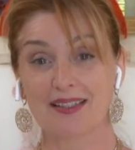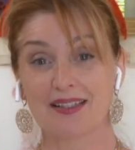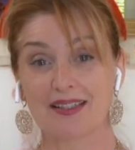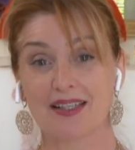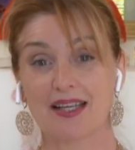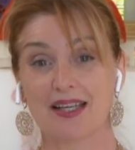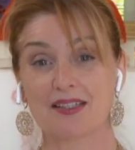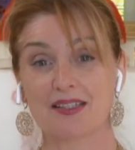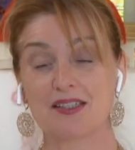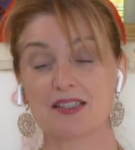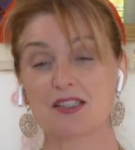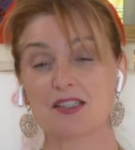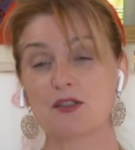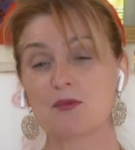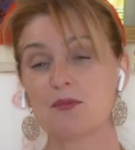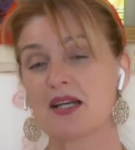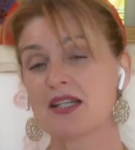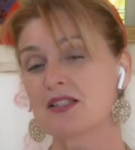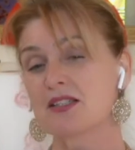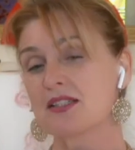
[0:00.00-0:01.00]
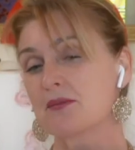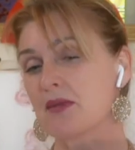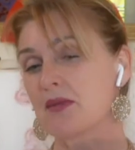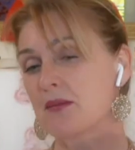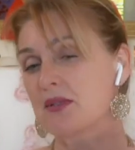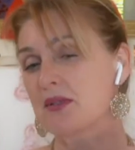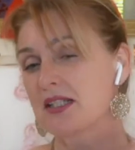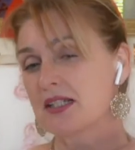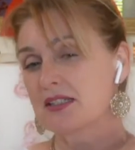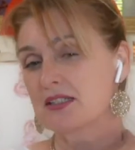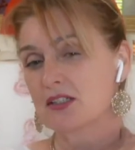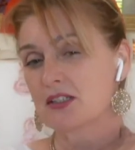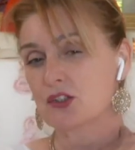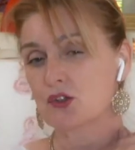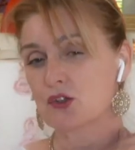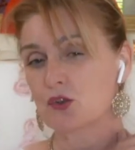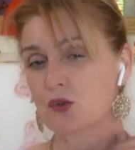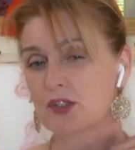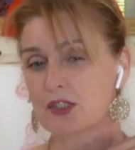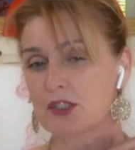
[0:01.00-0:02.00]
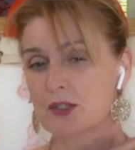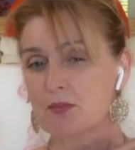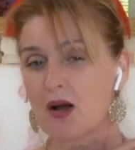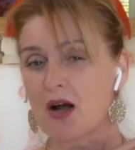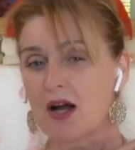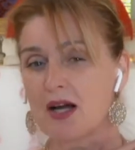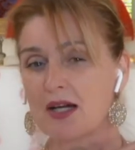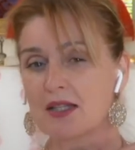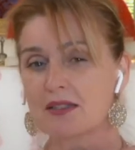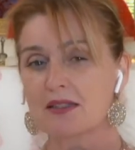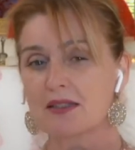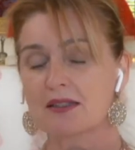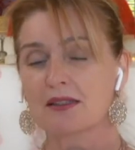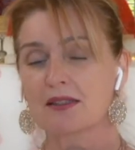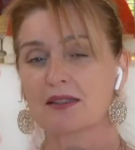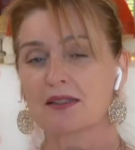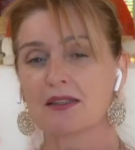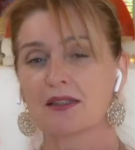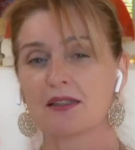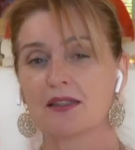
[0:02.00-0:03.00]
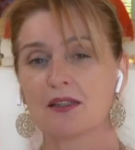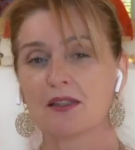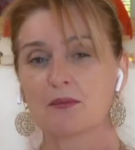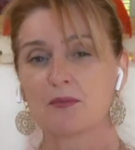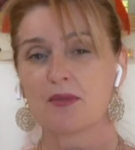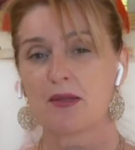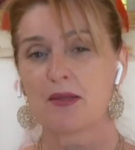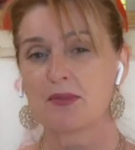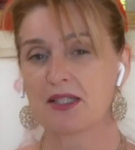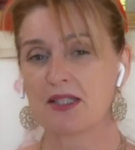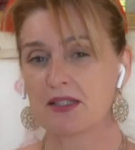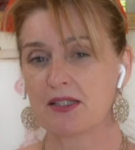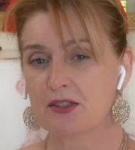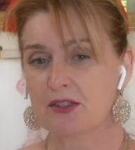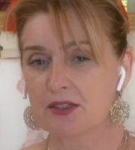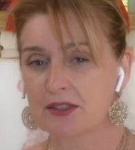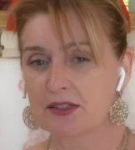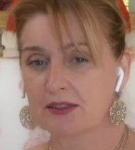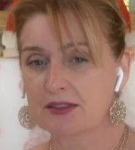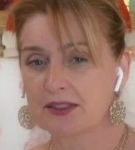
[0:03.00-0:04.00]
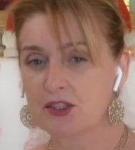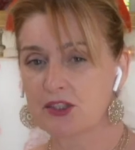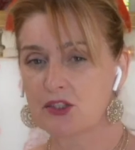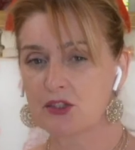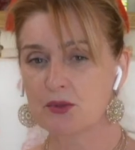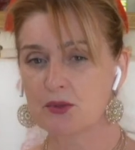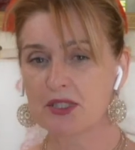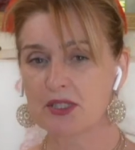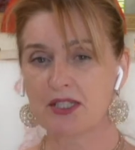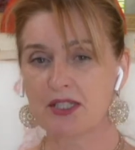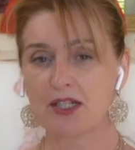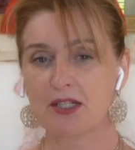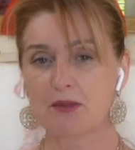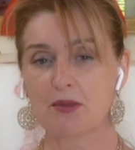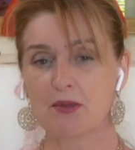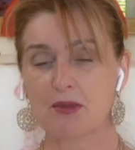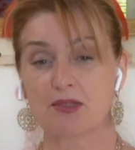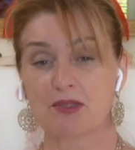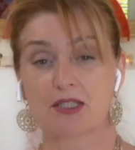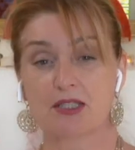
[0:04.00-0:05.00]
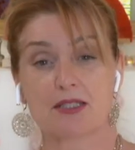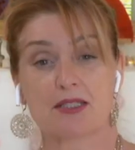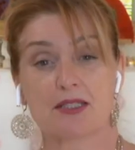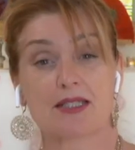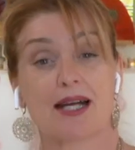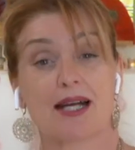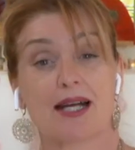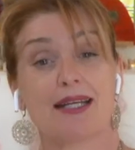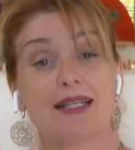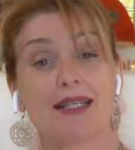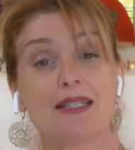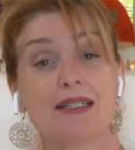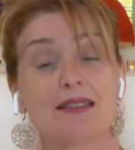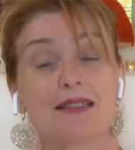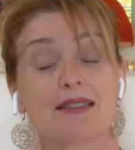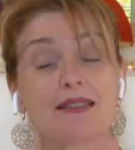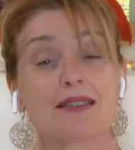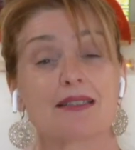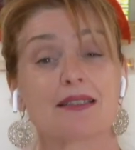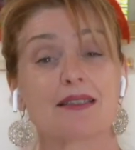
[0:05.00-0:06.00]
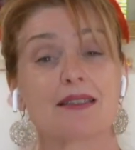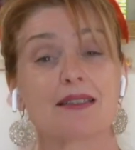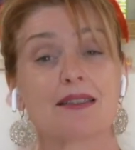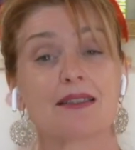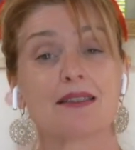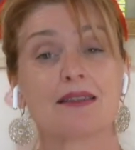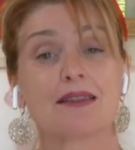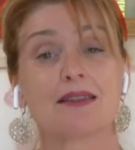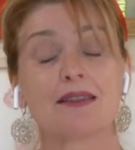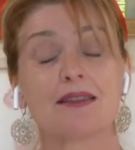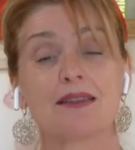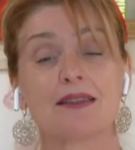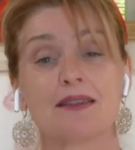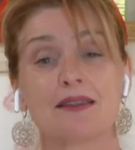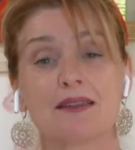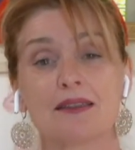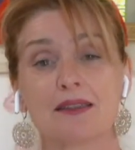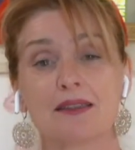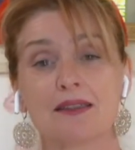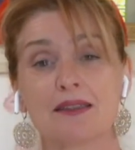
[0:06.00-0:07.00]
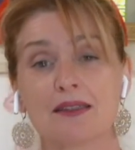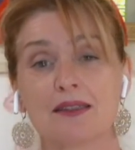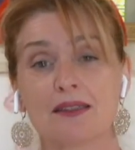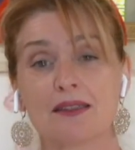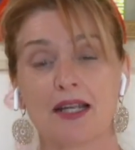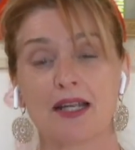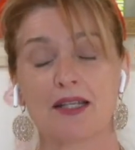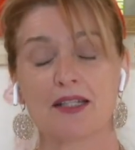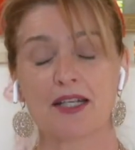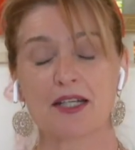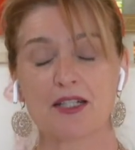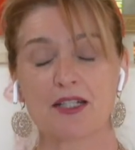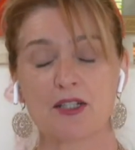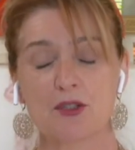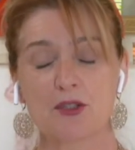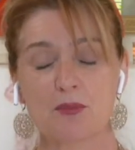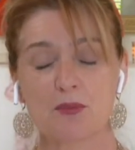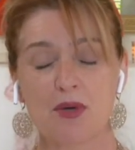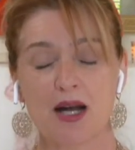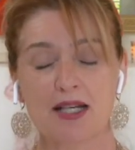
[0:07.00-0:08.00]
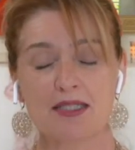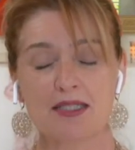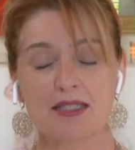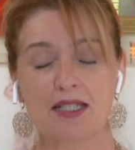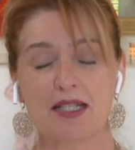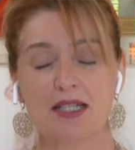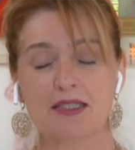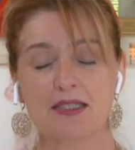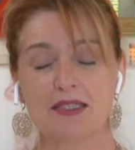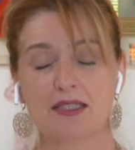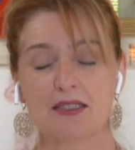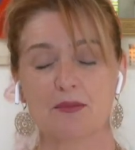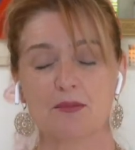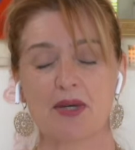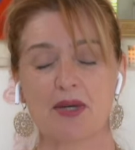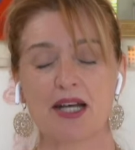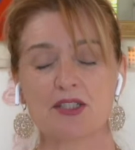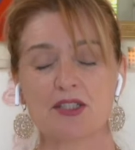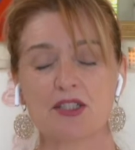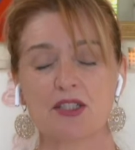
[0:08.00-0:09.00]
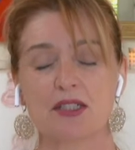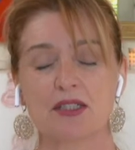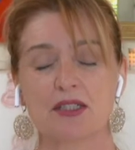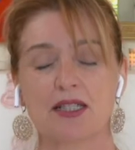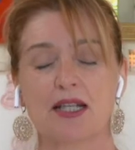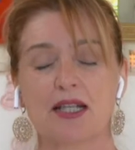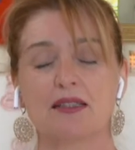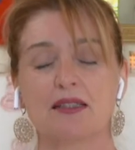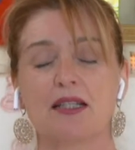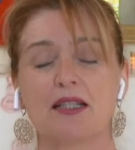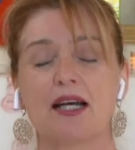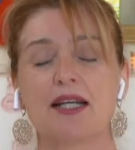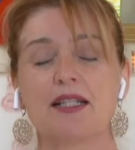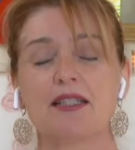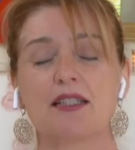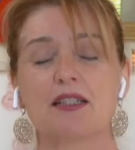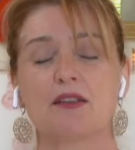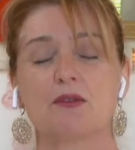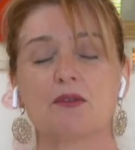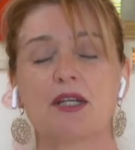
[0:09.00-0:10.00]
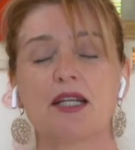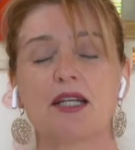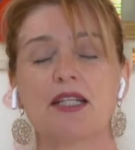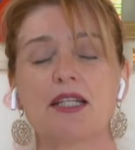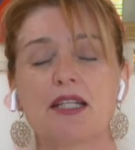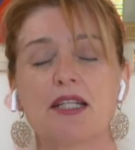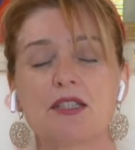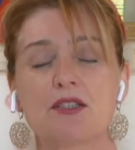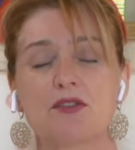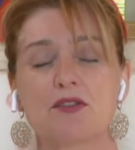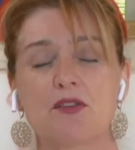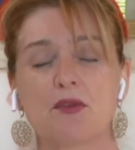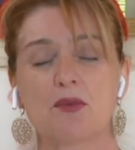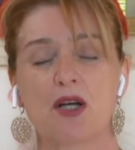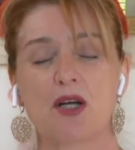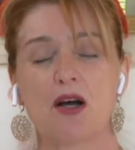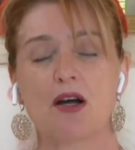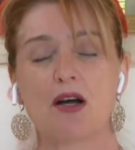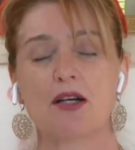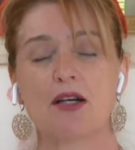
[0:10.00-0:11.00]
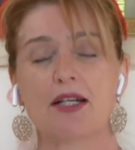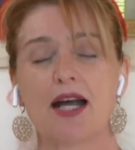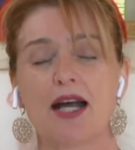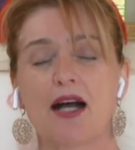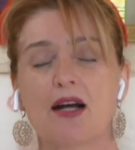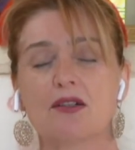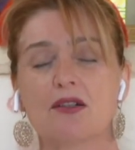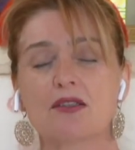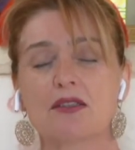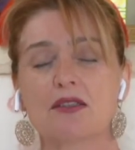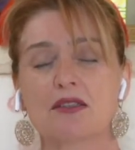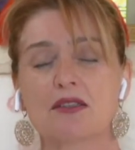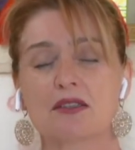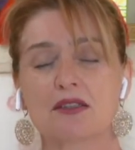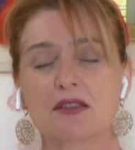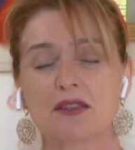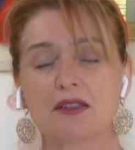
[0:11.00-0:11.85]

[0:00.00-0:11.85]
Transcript: And just imagine, maybe that's a sore spot. Maybe there's a little injury there, maybe it's just tight. And then in your mind's eye, just imagining that light that radiates from the heart out,